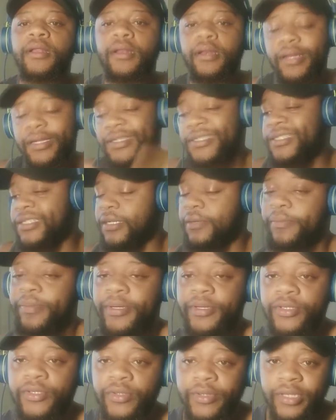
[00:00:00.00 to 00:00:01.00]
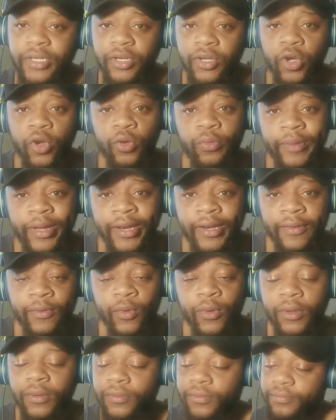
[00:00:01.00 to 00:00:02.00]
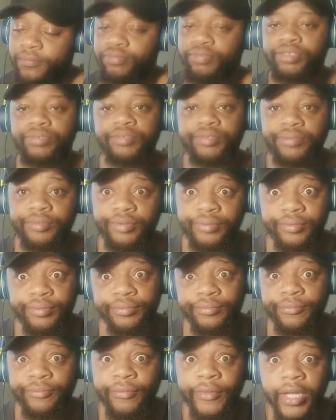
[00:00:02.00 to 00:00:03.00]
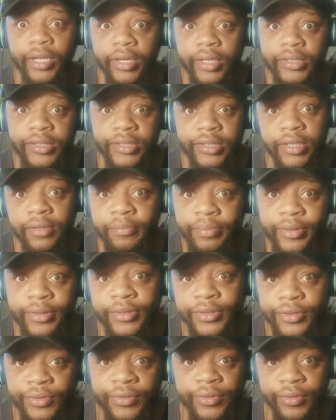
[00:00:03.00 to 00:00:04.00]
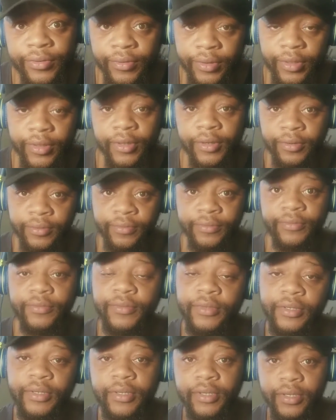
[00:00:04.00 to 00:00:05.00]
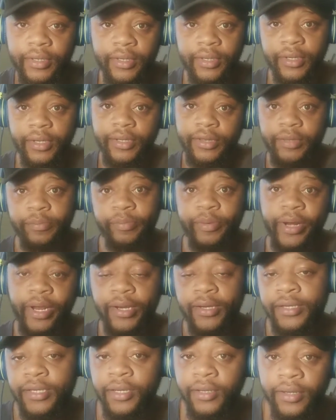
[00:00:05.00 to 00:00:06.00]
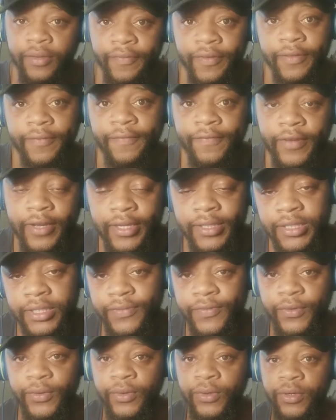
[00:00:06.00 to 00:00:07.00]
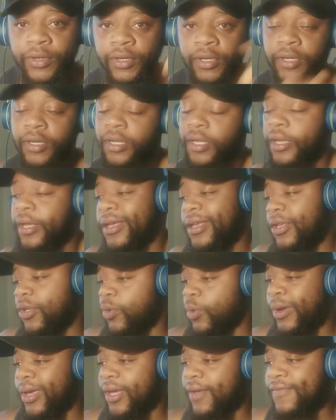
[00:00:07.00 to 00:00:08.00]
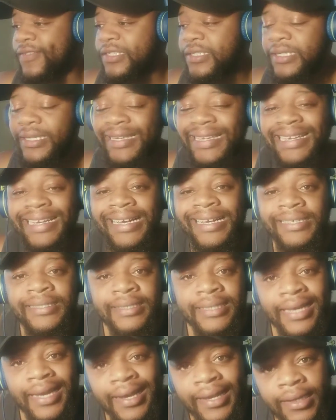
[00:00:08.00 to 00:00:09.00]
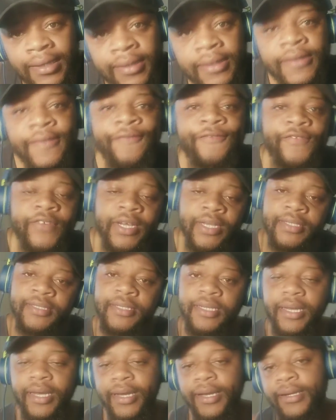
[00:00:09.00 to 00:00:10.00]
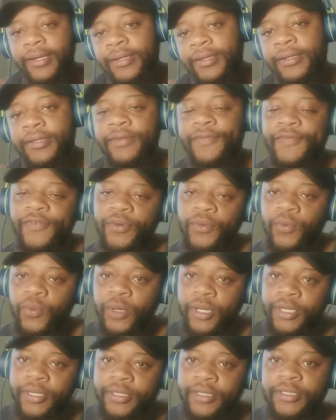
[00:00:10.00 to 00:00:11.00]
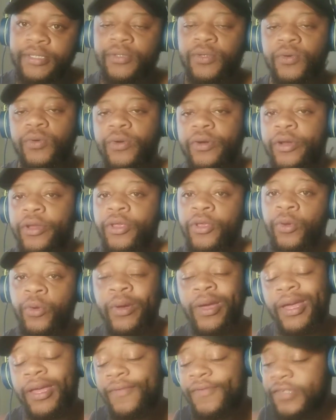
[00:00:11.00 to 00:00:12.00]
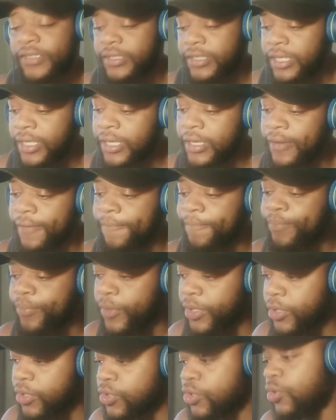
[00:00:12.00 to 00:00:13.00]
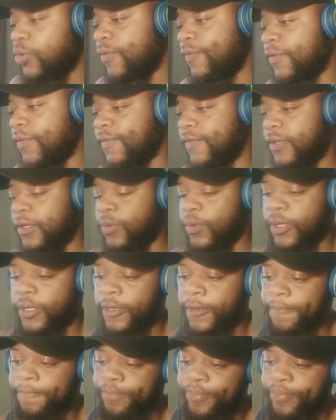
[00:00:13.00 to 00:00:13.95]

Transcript: let's jump into the co-main. Well, let's jump into, the breakdown of the fights for UFC Yas Island, Fight Island if you want, or UFC 251.